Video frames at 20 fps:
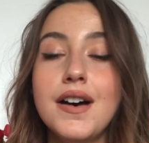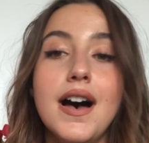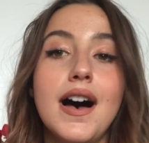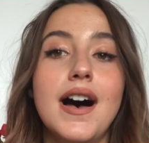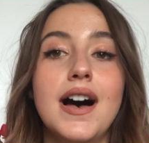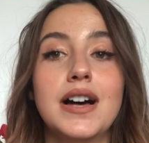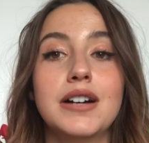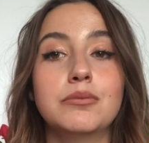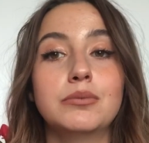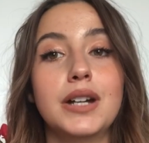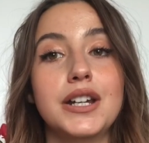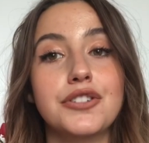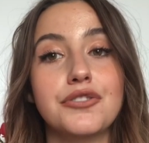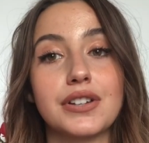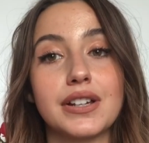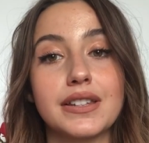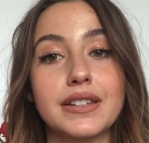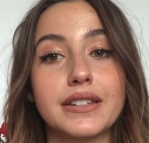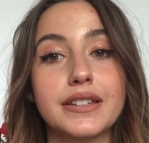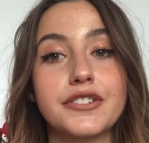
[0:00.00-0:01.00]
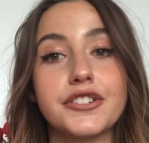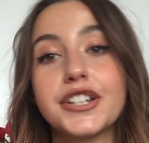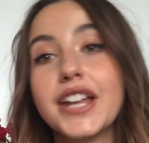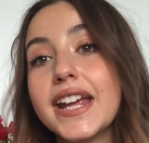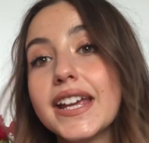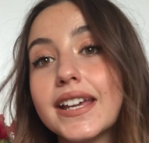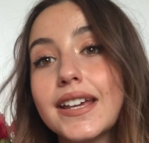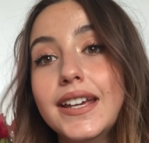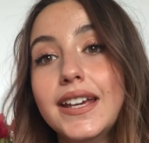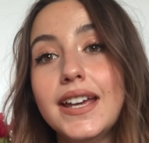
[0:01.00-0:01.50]
And you can
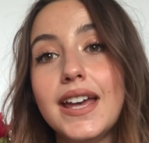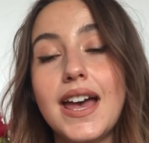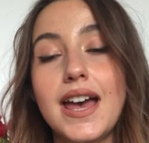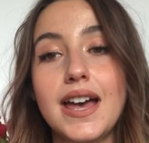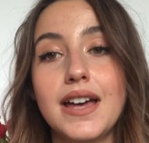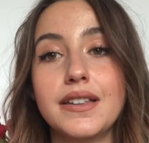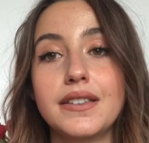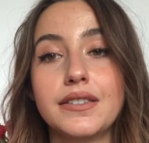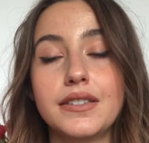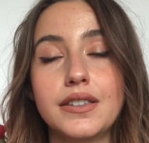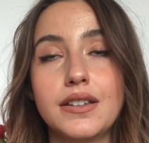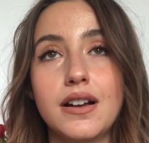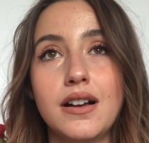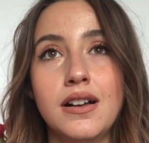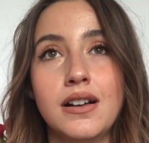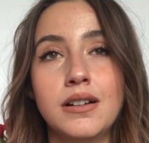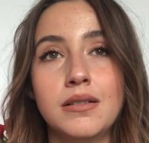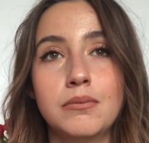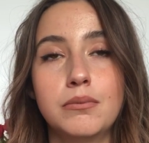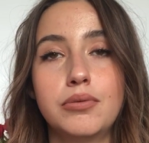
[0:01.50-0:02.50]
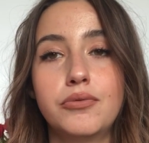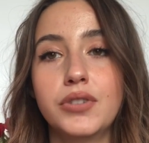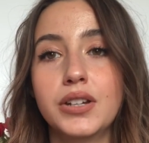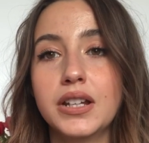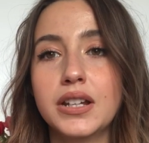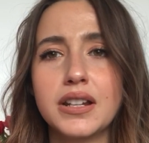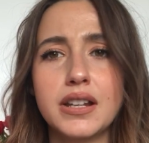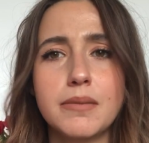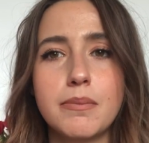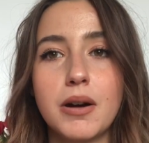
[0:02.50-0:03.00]
take it and put
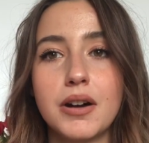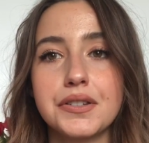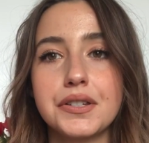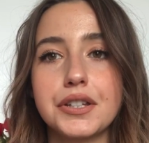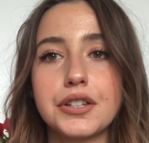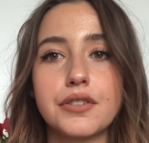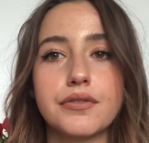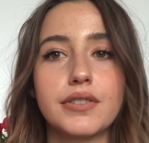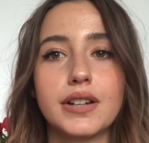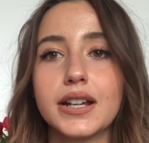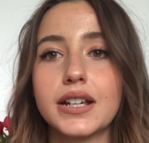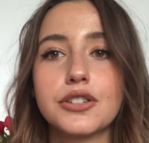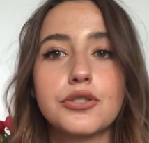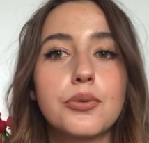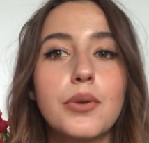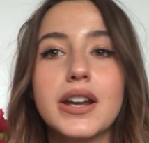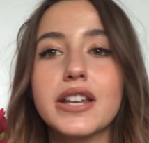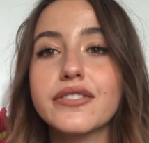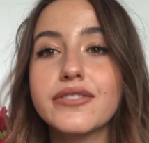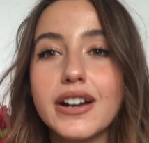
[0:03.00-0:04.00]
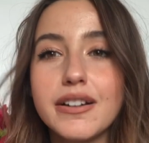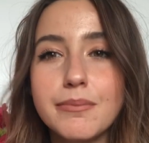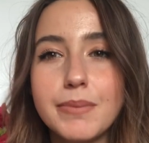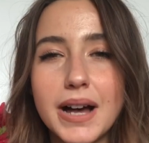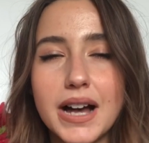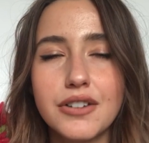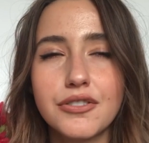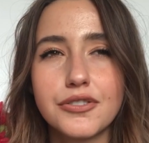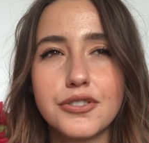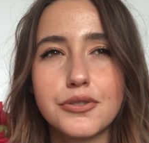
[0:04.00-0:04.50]
in a deposit of like
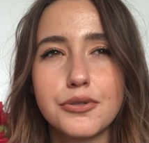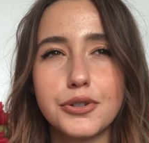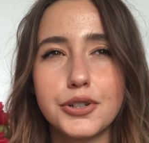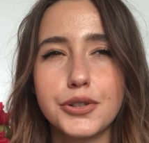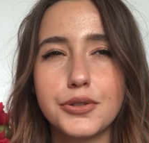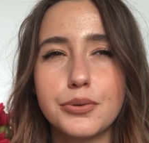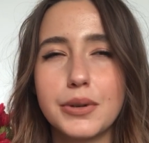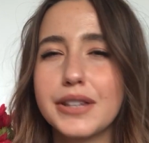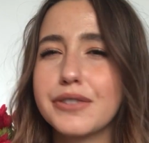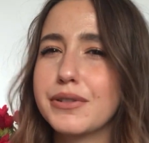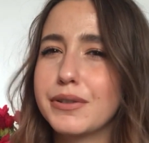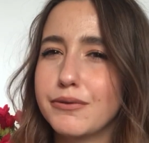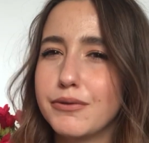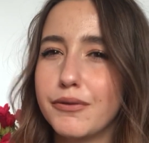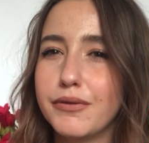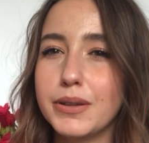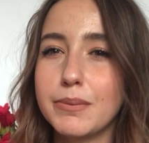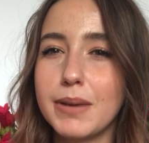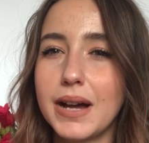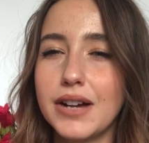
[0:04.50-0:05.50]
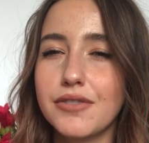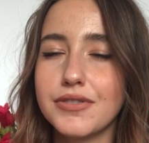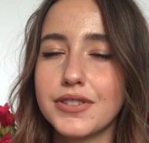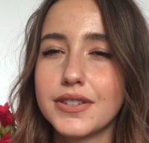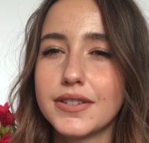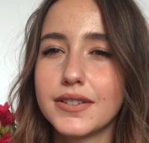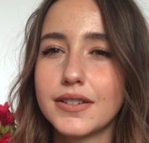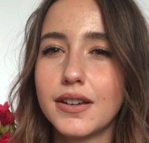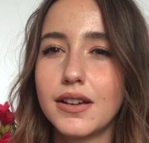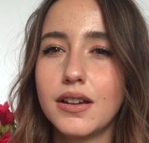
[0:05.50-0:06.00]
£25 or
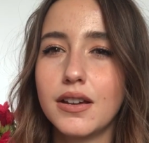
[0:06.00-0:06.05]
£250.